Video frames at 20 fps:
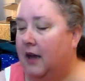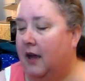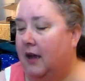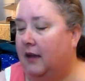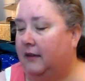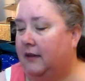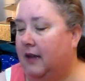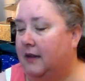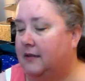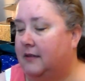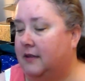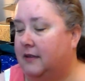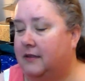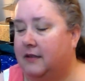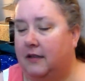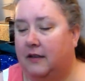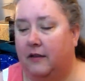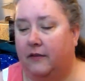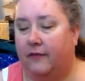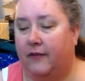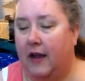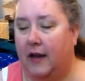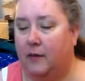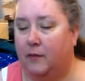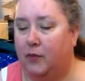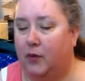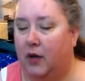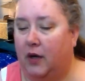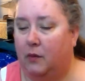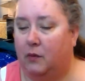unless it's in the
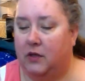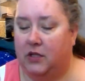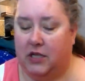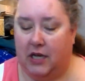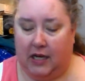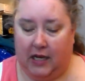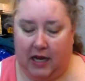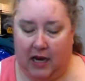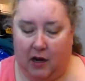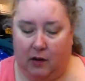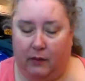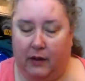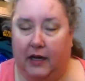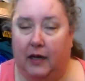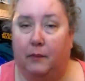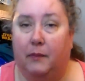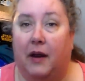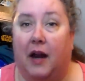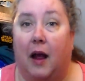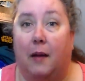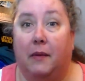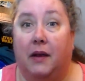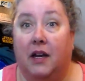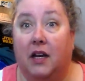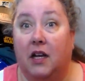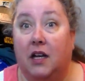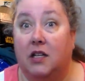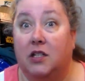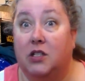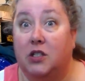fine print, which I can't read. But I'm
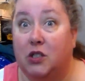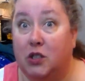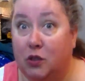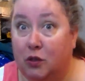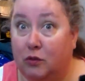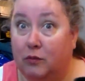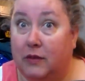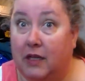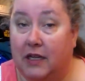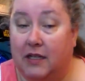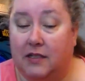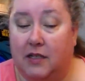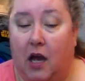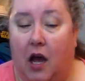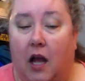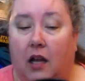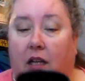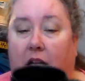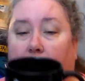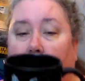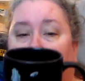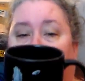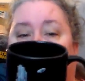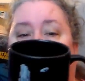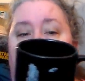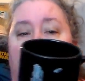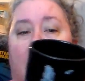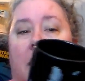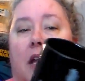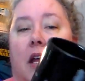going to assume that it's hot
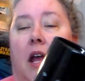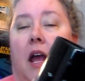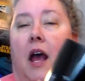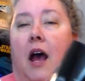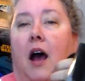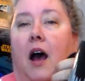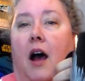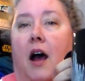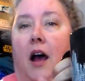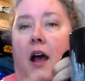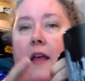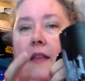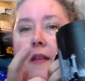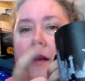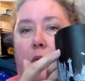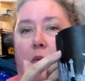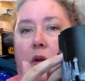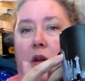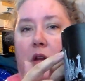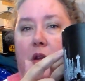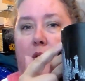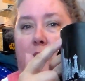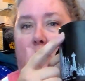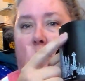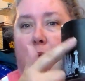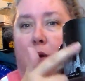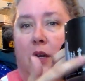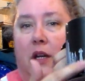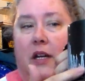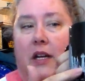liquid. Uh, and then when you
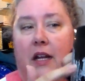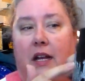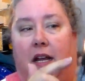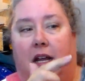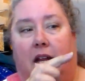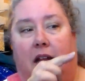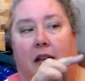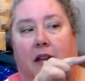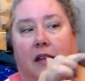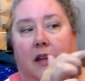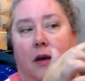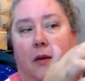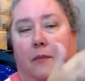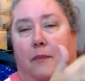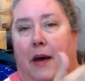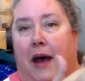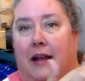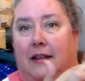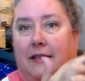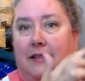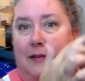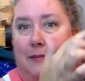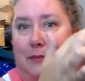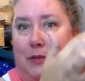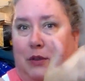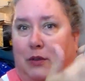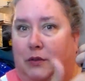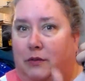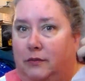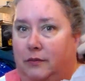put it in, the bat
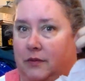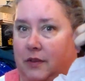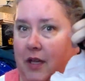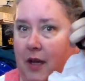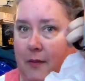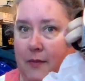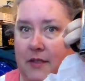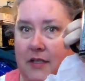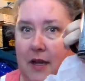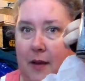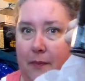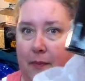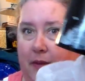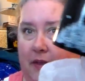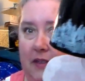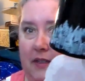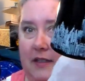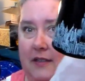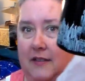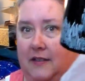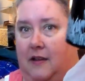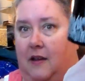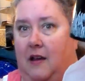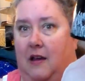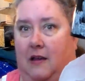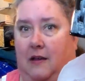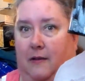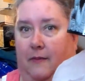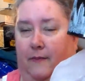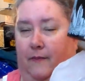symbol comes up in the
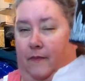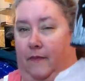sky.